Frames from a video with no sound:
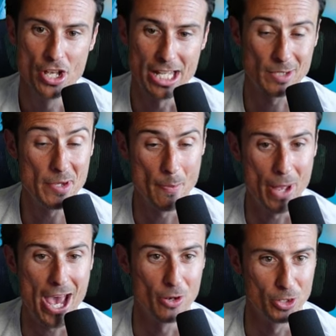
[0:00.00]
That's going to be a
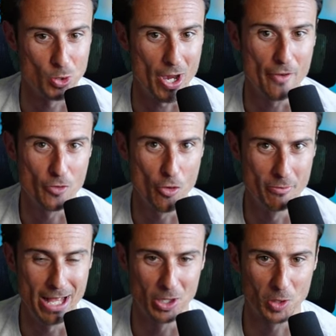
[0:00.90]
battle. There's quite a few of
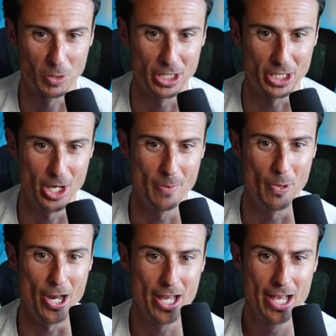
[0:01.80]
them that look really good,
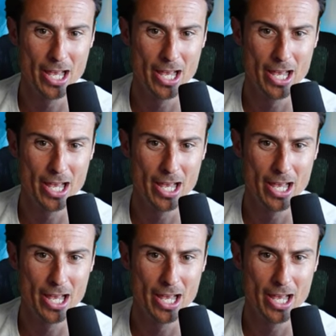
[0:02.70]
but